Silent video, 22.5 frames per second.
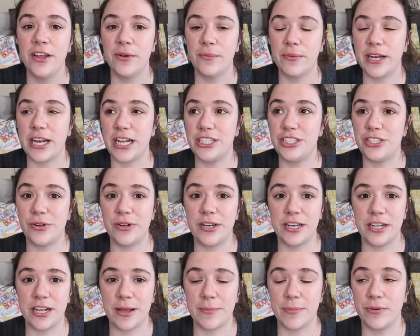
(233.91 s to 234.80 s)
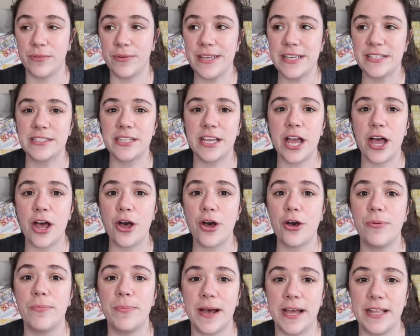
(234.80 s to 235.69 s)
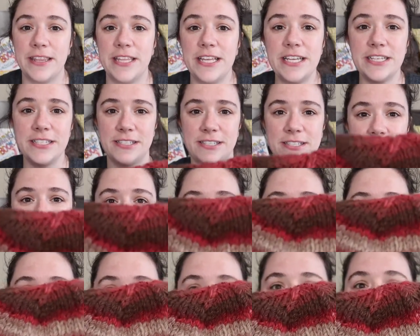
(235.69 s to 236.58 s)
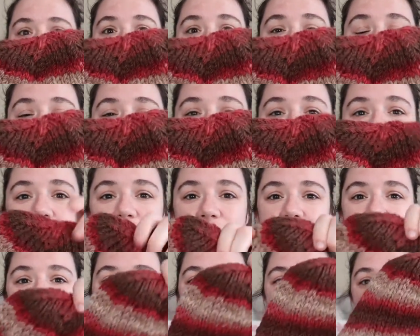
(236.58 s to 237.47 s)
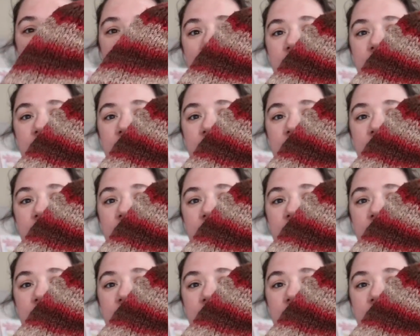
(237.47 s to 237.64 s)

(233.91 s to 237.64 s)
when I showed it a couple weeks ago, but this is the finished hat.